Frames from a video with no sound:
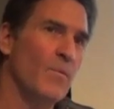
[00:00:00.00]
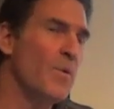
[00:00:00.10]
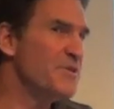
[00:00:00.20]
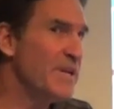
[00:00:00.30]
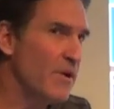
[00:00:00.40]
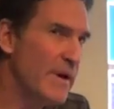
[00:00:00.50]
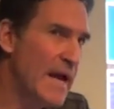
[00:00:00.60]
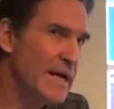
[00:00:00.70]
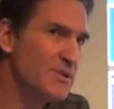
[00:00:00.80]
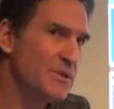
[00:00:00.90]
What was their
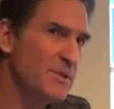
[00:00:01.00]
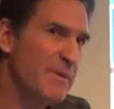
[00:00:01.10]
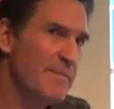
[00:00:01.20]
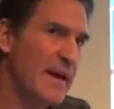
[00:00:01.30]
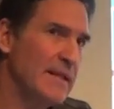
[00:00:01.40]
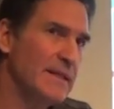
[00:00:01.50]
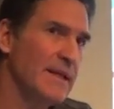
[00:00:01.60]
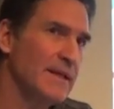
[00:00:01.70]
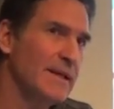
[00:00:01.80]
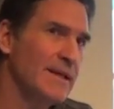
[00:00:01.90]
reaction to my painting?
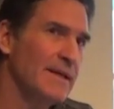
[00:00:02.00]
Yeah.